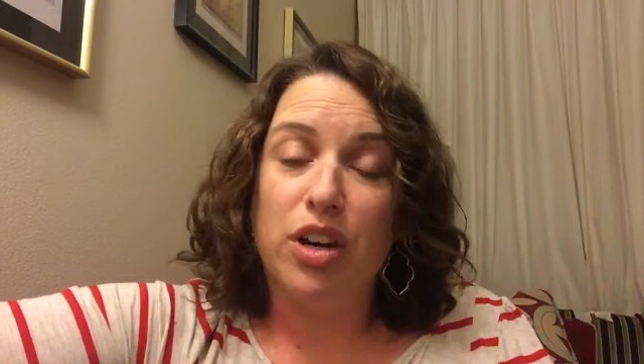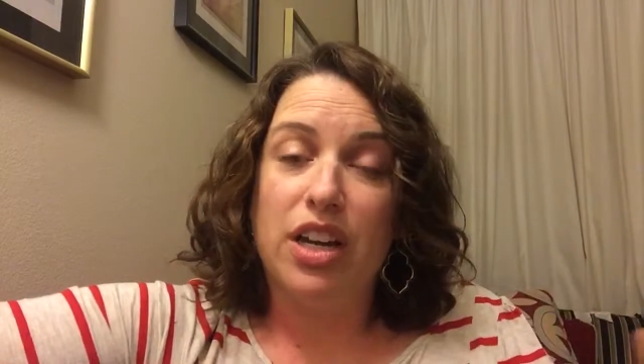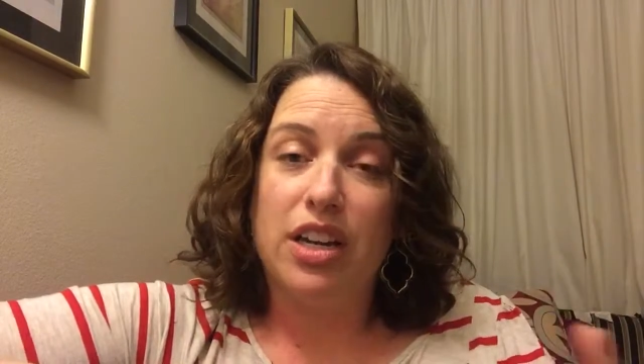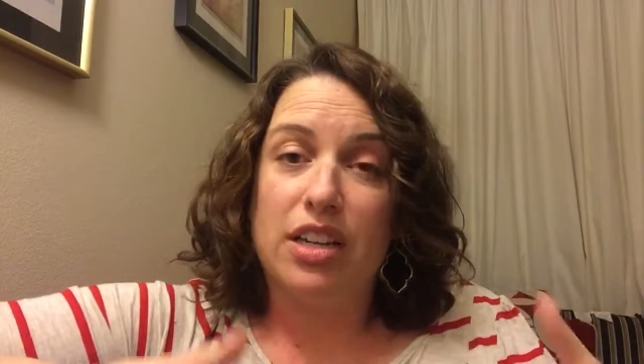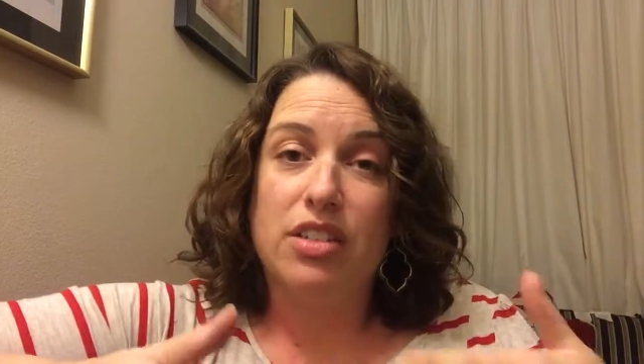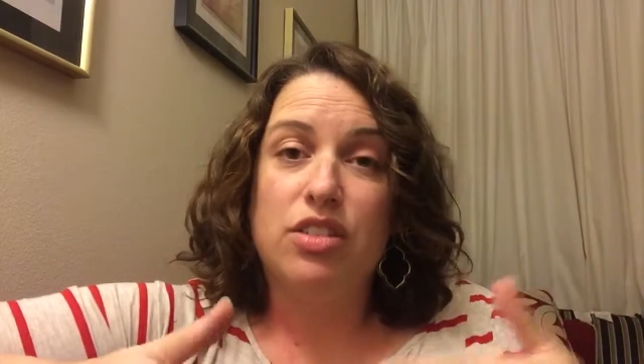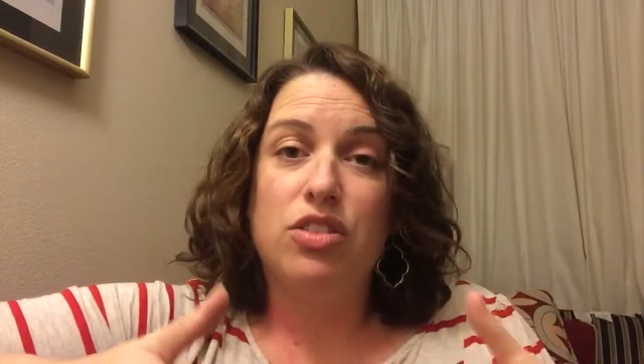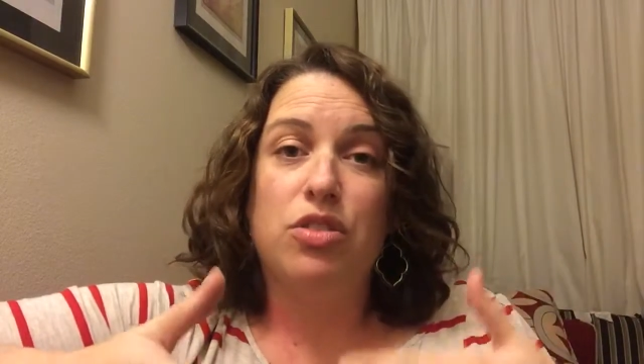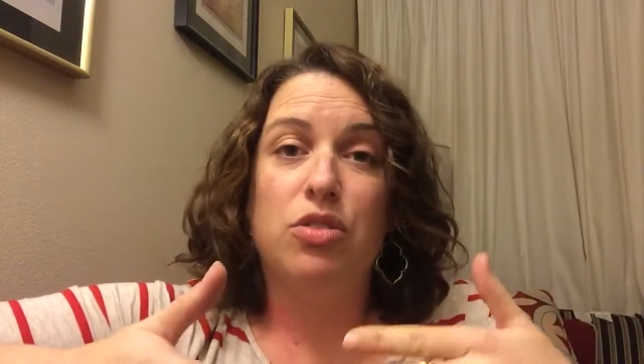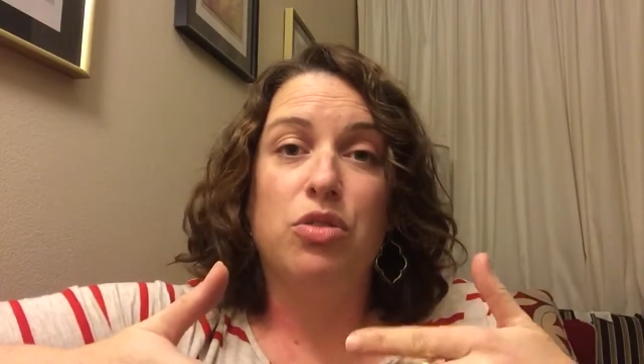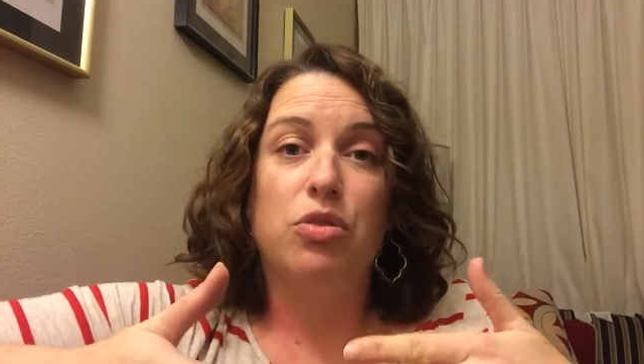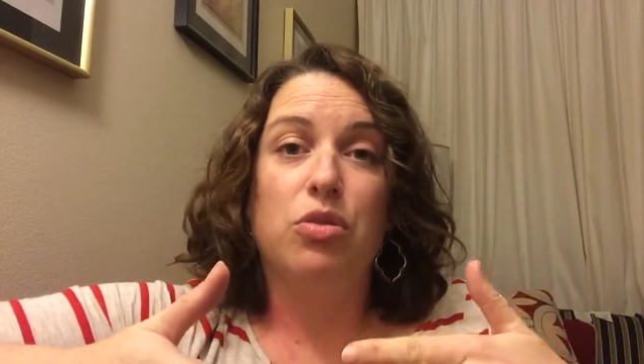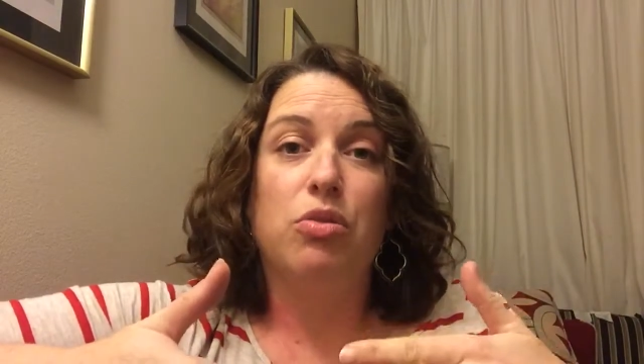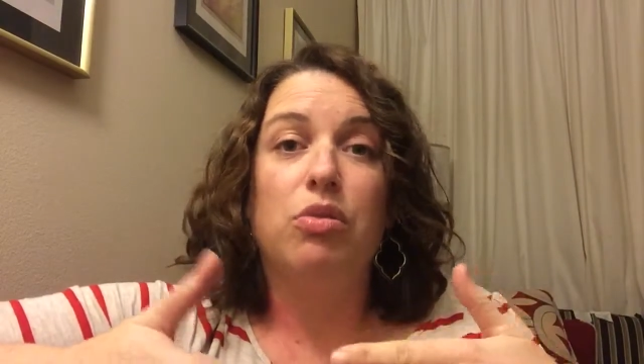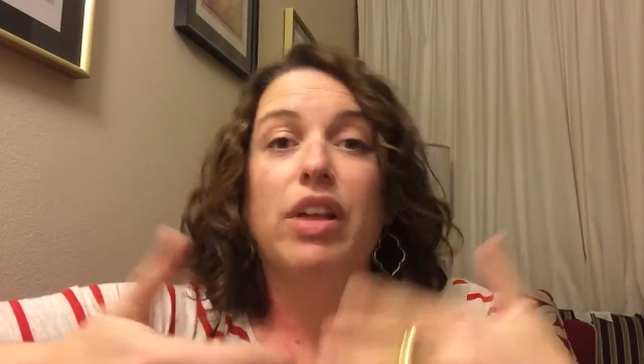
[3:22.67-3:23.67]

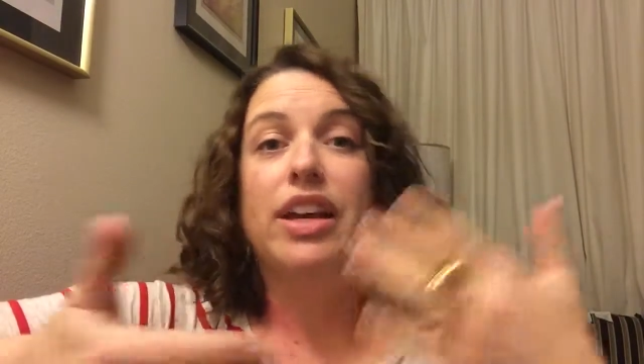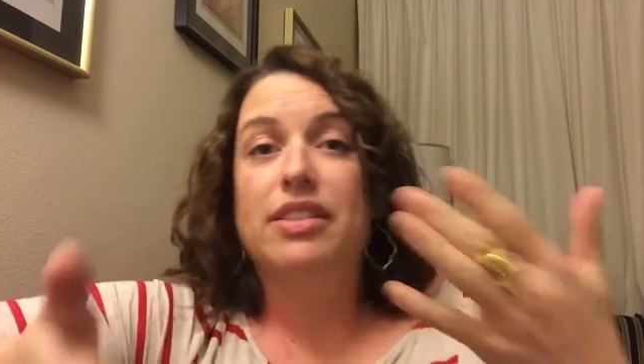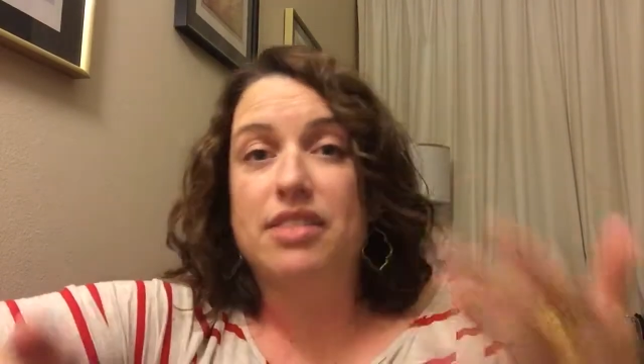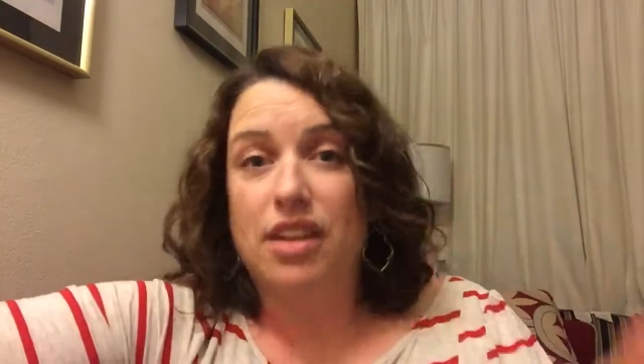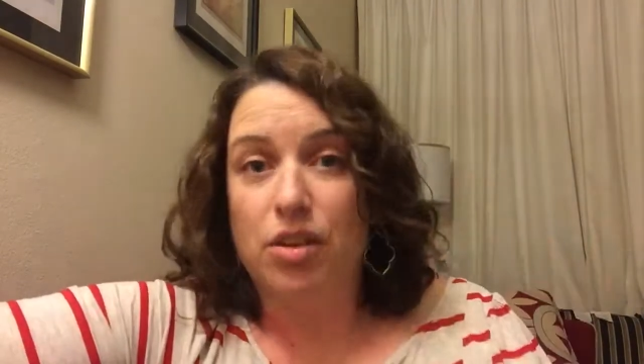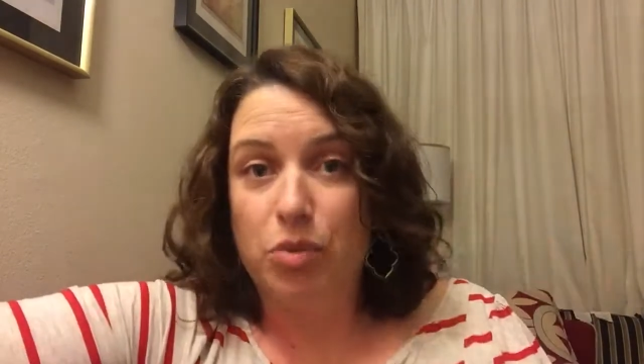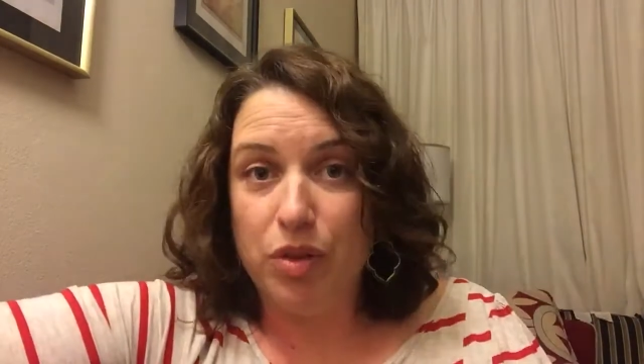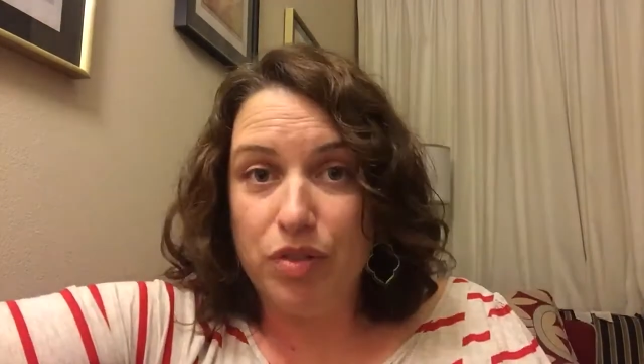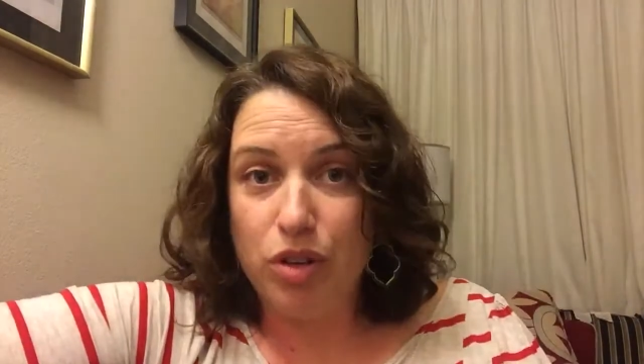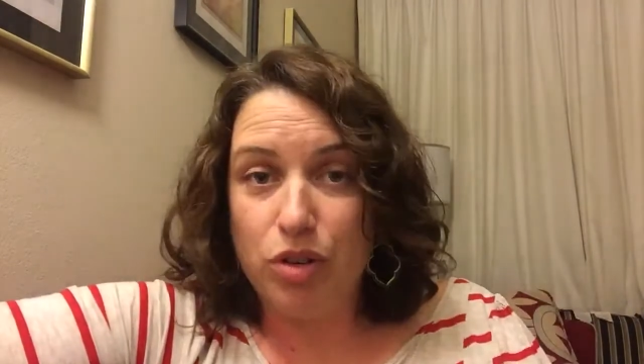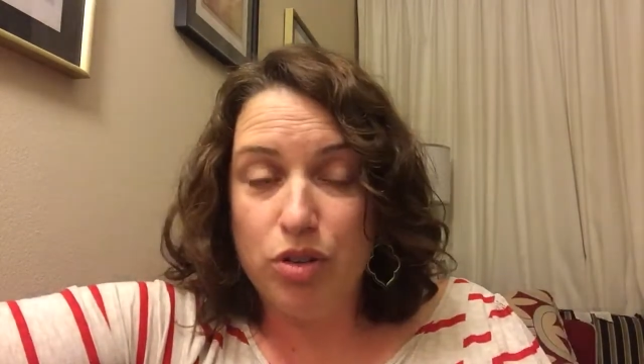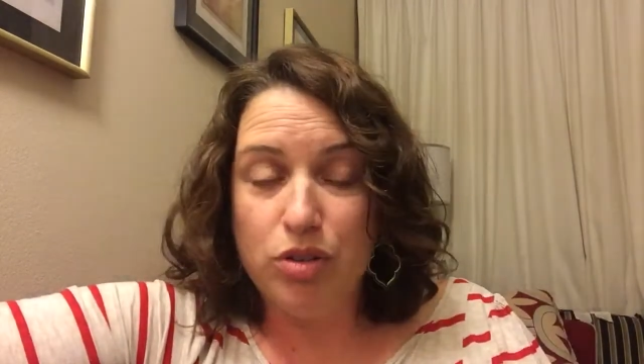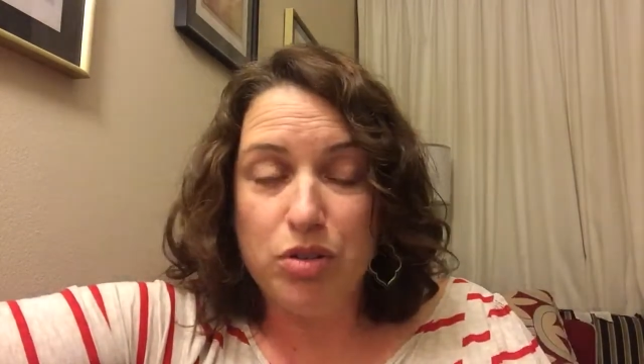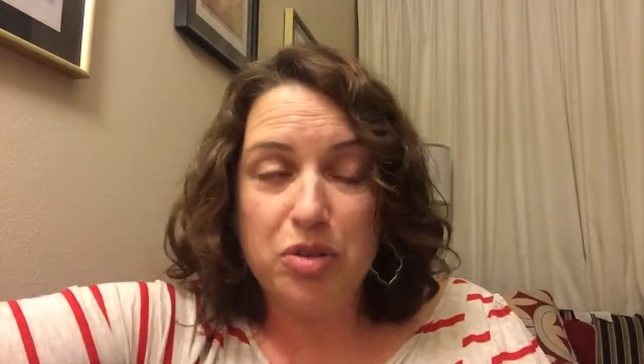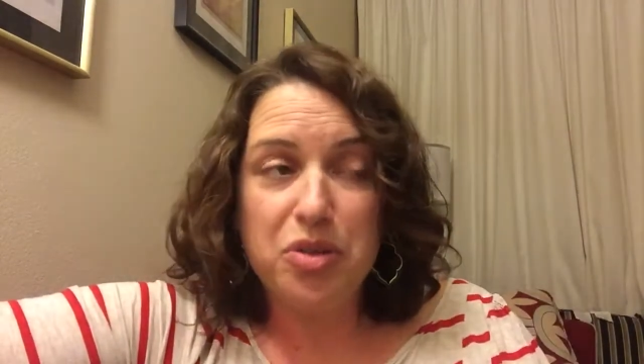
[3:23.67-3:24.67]
into, like, say, a river
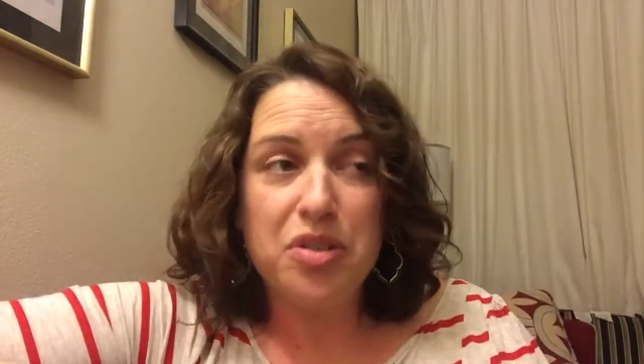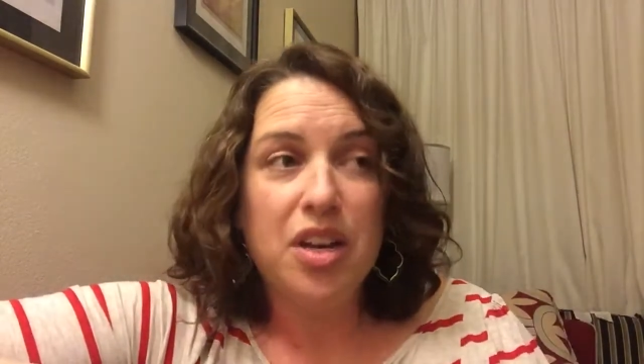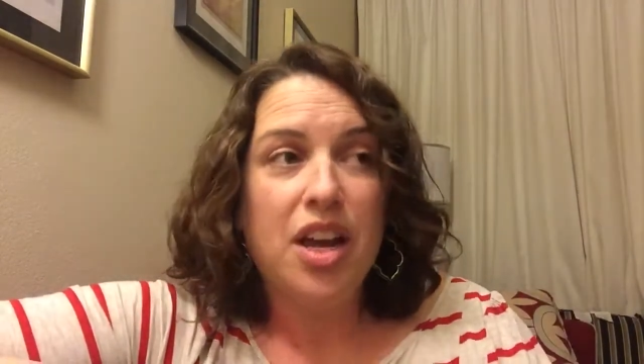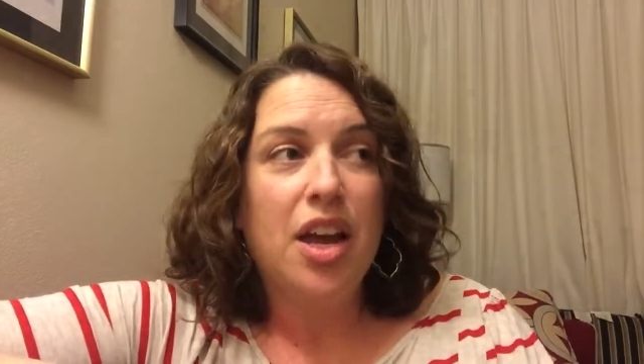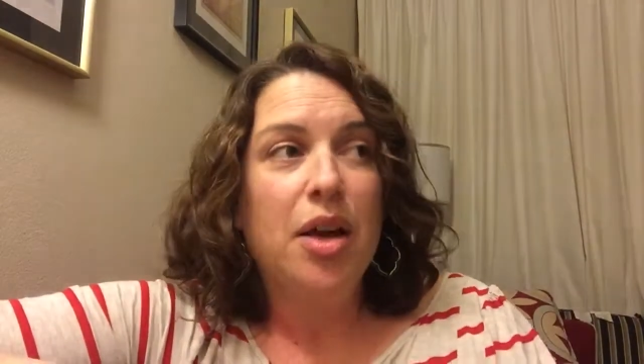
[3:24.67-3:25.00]
cruise.